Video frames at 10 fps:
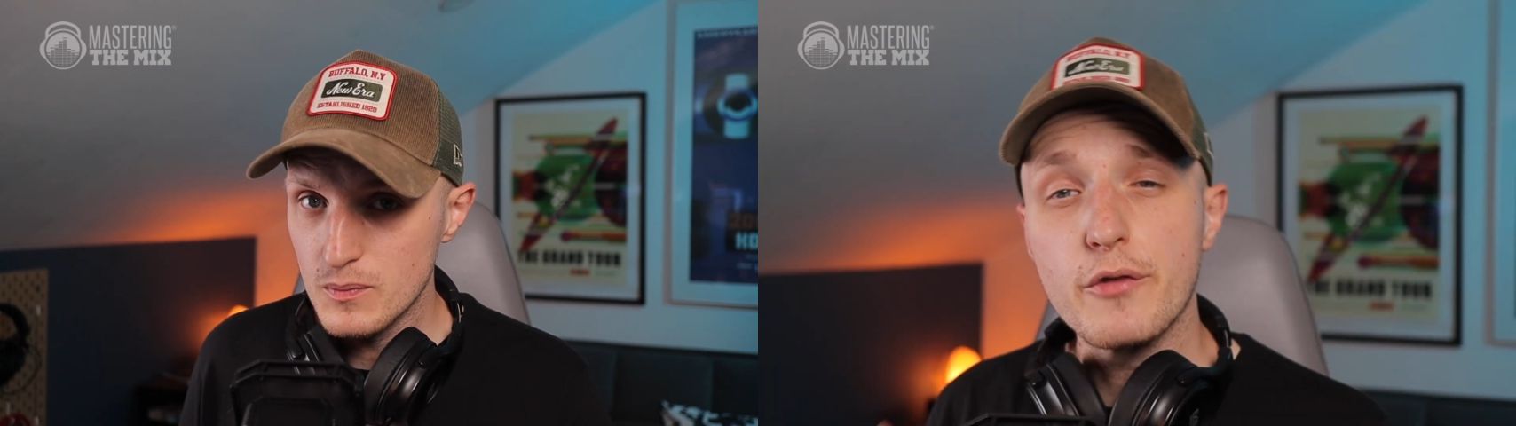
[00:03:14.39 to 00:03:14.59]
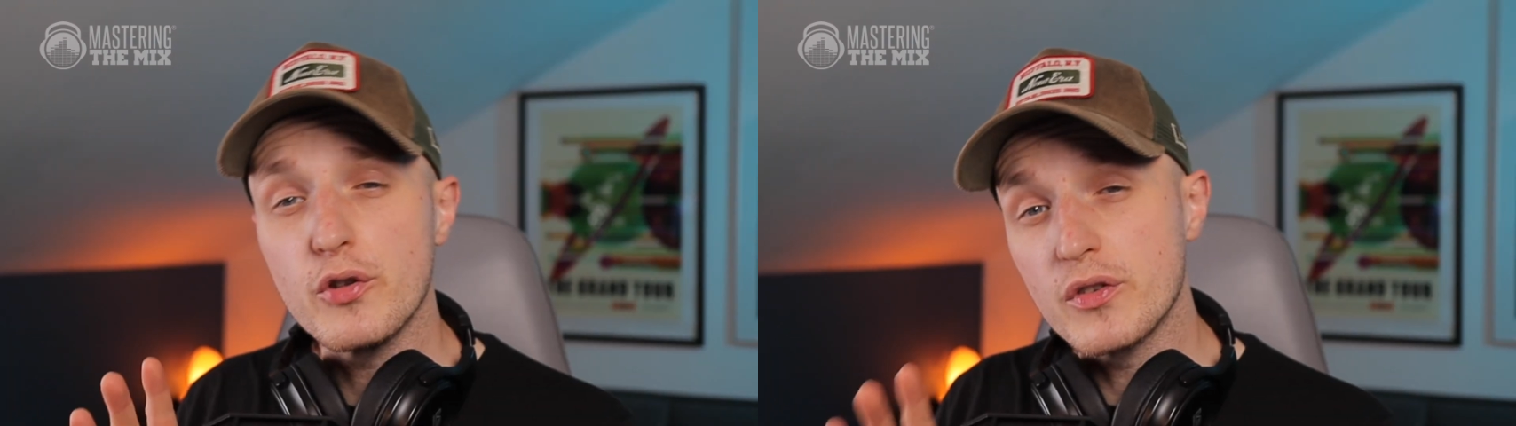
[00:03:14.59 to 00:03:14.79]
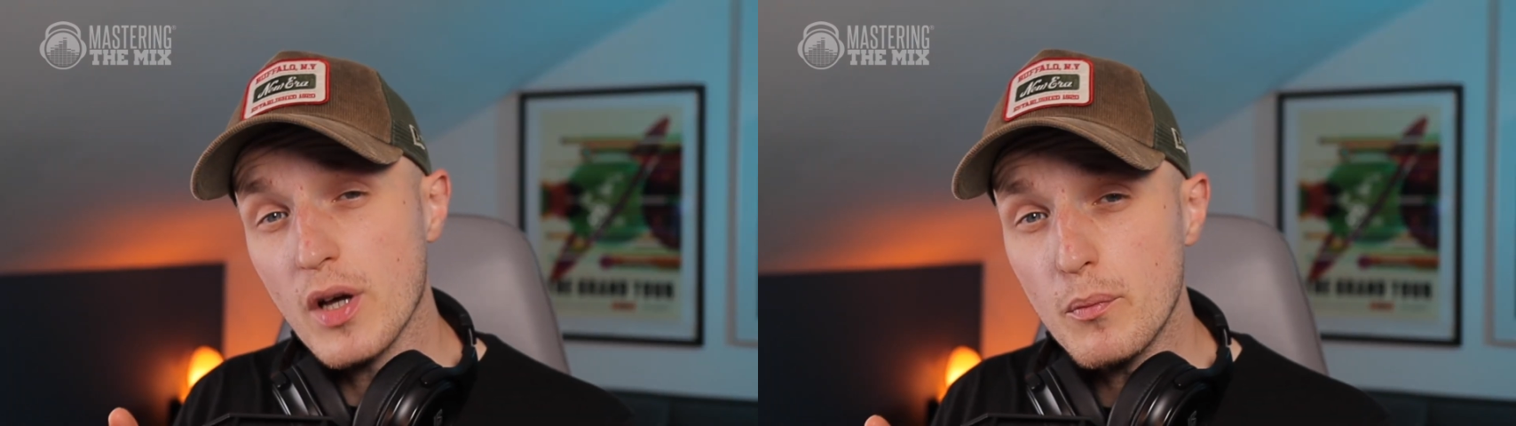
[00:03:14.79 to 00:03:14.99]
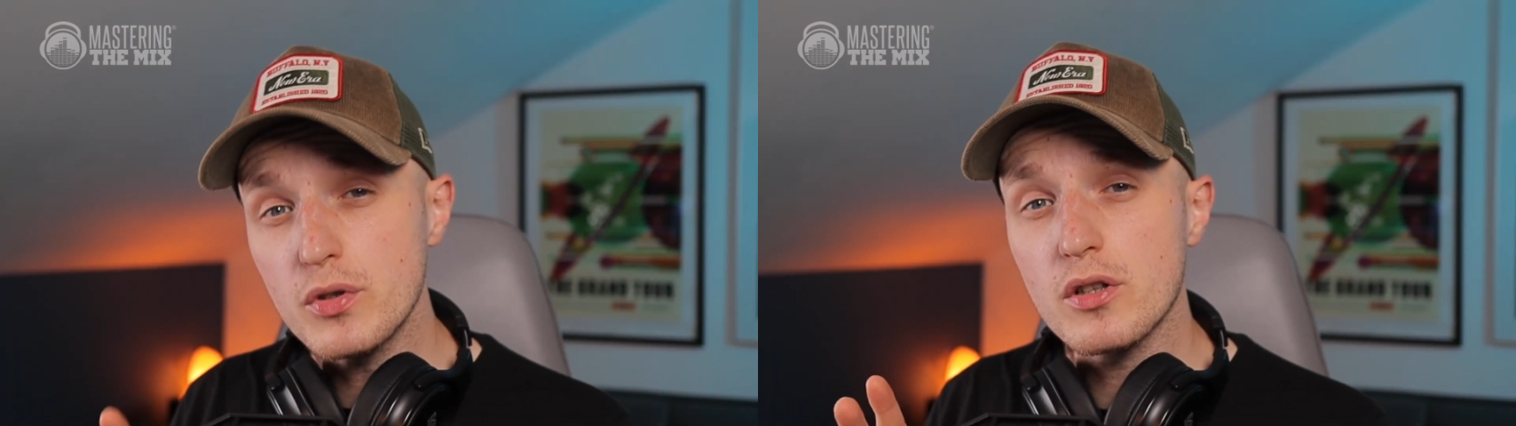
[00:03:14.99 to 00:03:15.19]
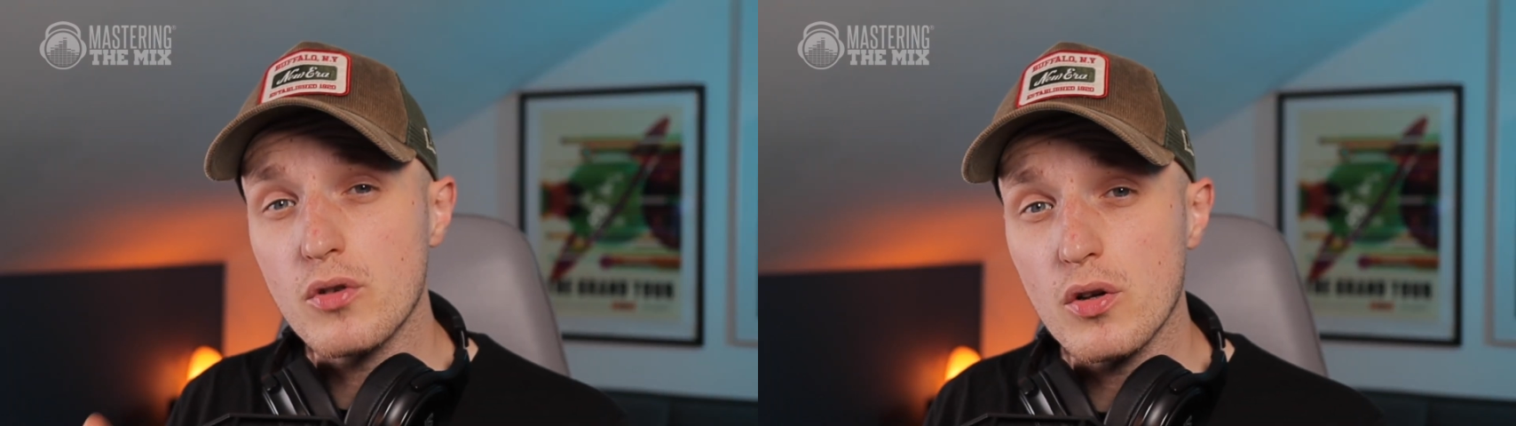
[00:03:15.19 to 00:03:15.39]
If you stumbled
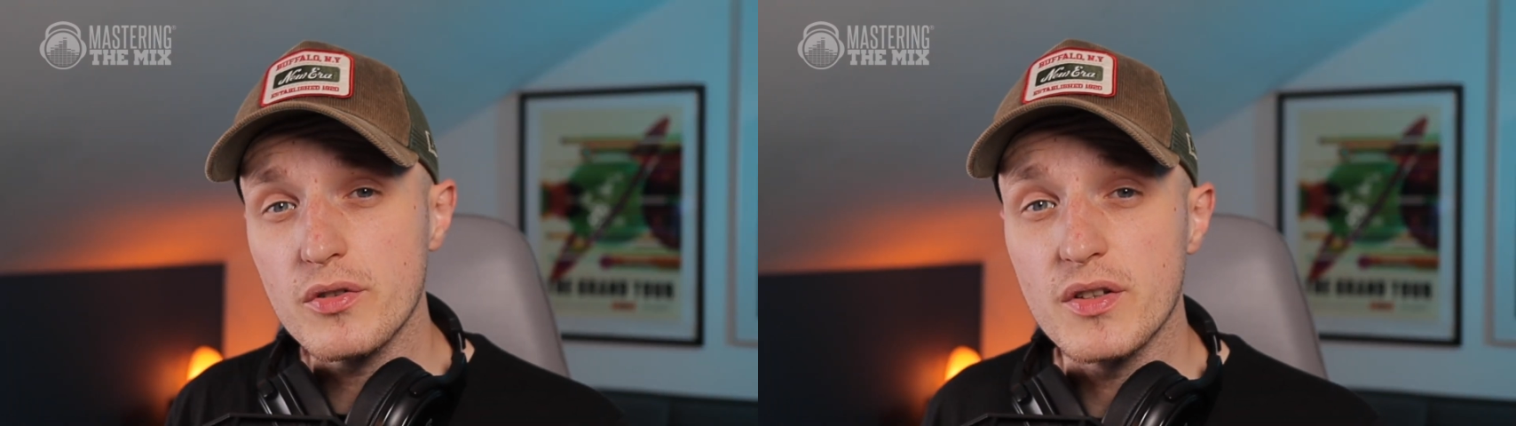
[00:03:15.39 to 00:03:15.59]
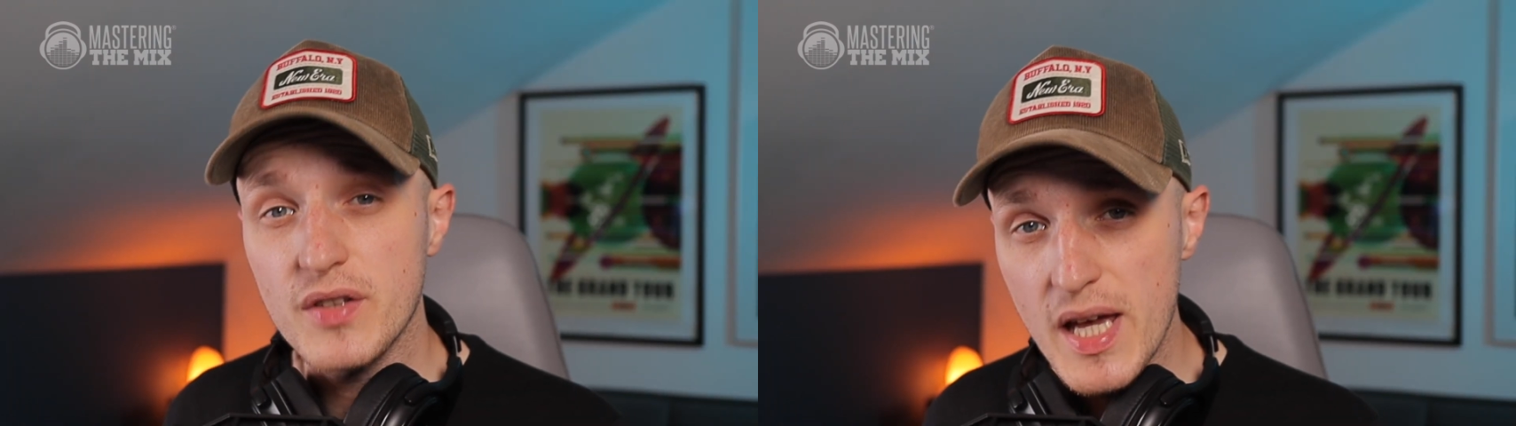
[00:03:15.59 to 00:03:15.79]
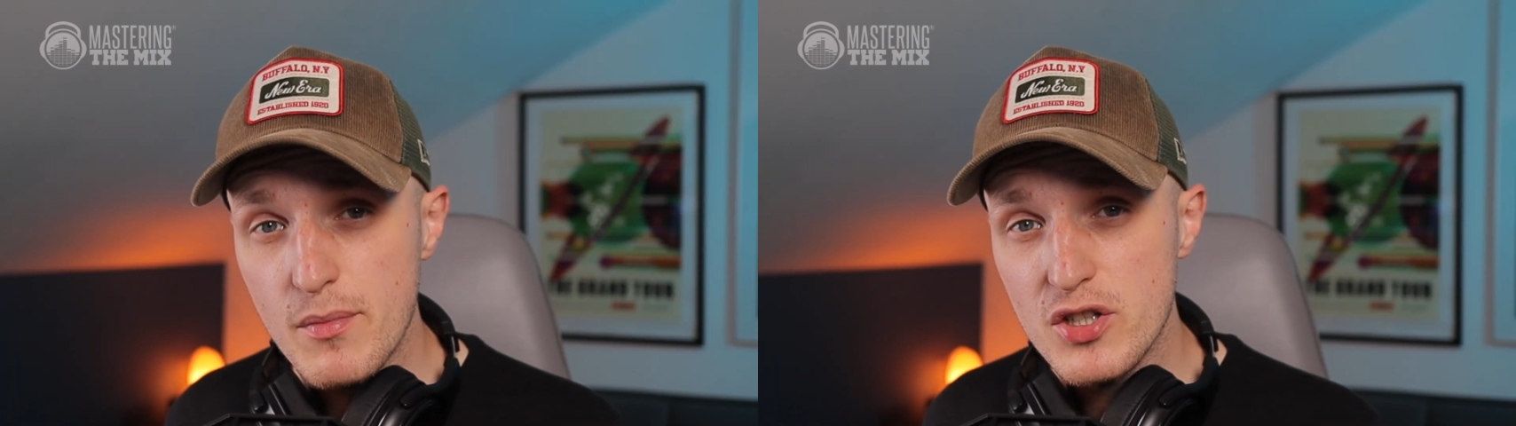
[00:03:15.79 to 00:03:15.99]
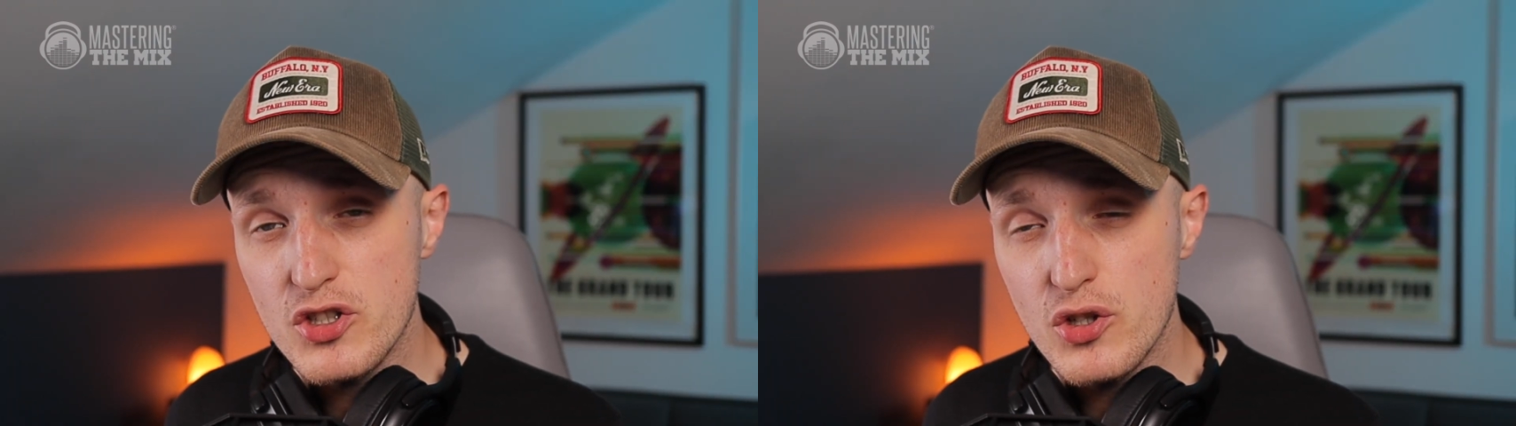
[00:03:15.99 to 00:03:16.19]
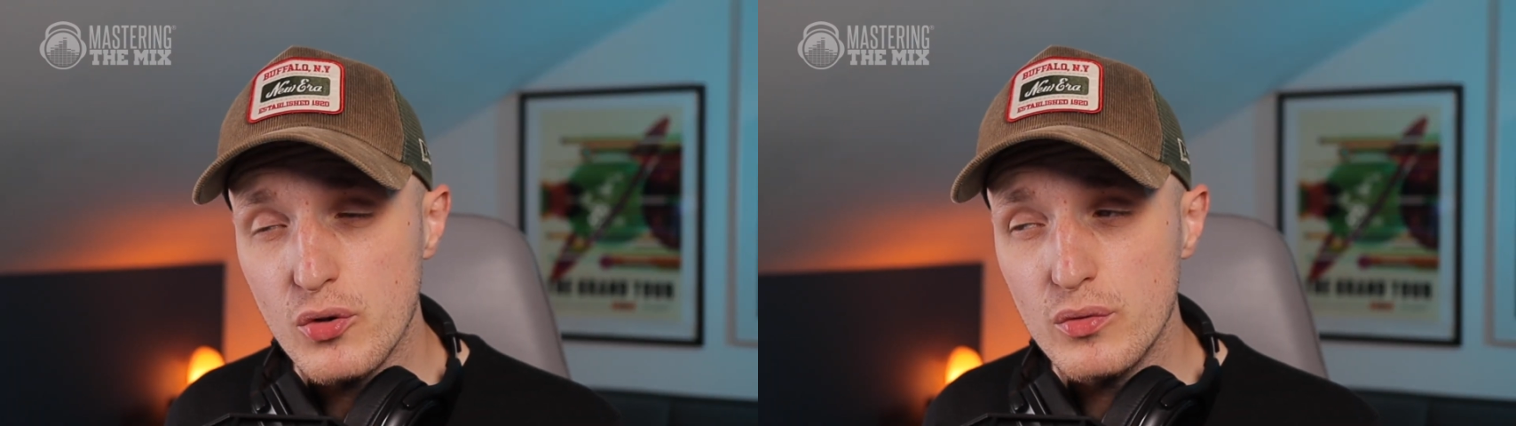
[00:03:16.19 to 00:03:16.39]
across the same
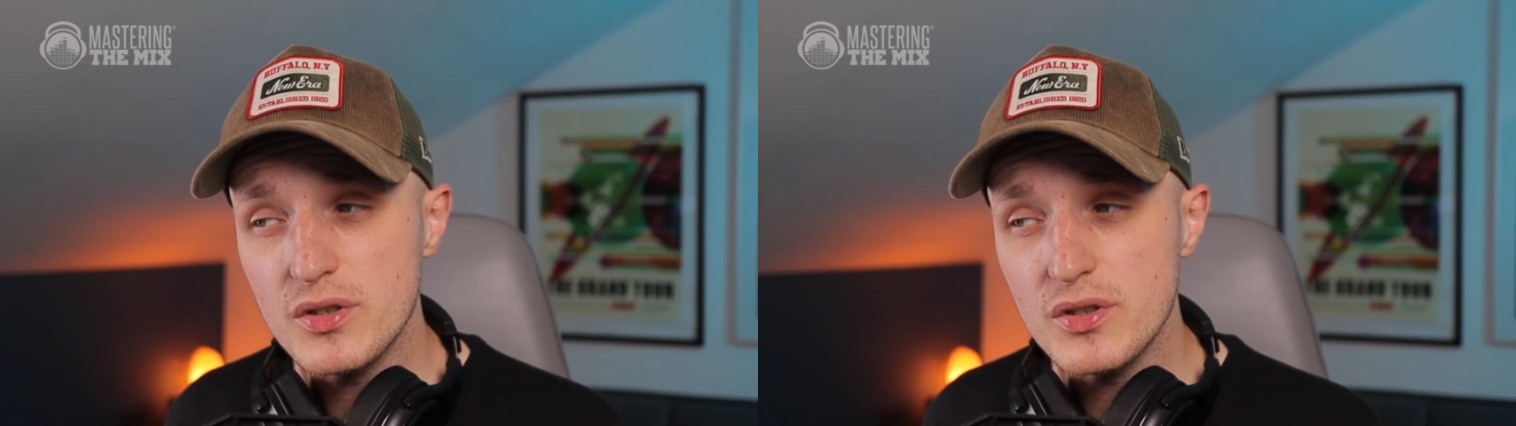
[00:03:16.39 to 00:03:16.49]
issue,